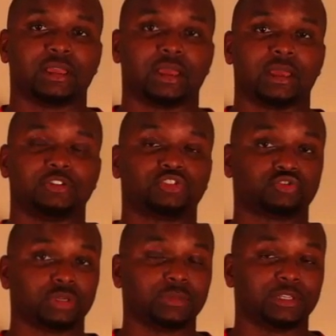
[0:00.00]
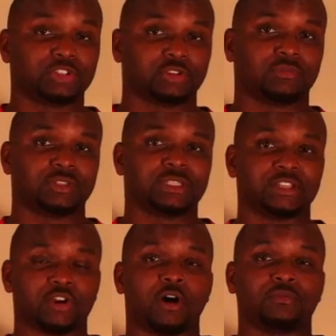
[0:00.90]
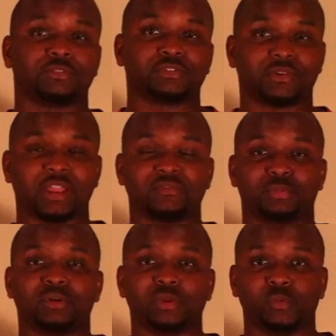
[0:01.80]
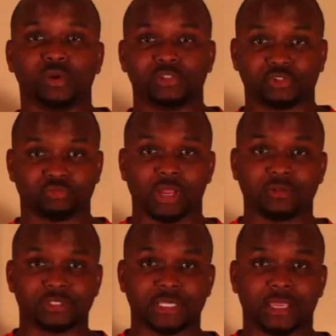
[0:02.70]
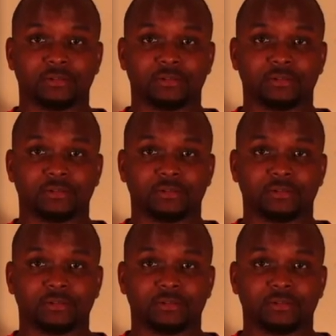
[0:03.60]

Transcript: streaming service that offers 5.1 surround sound.